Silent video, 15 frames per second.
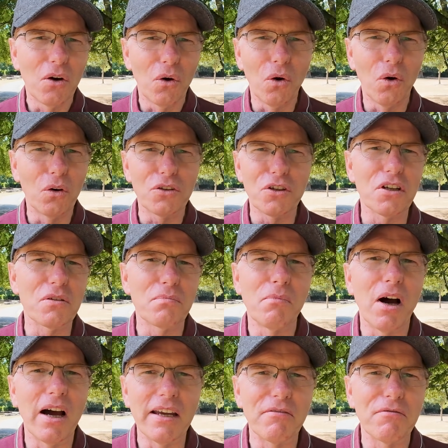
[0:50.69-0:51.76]
or just
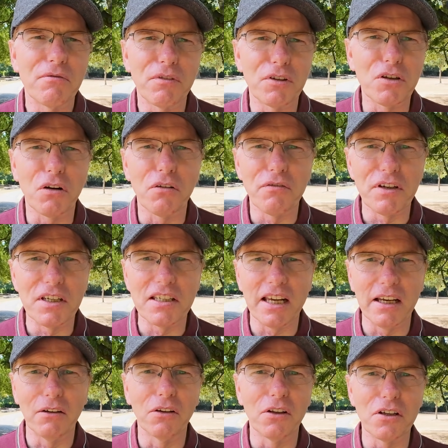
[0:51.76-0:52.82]
my photography
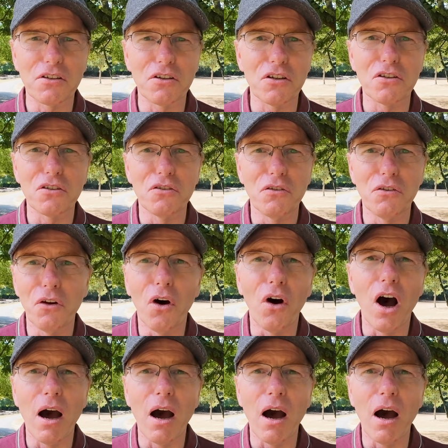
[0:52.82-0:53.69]
skill that's just not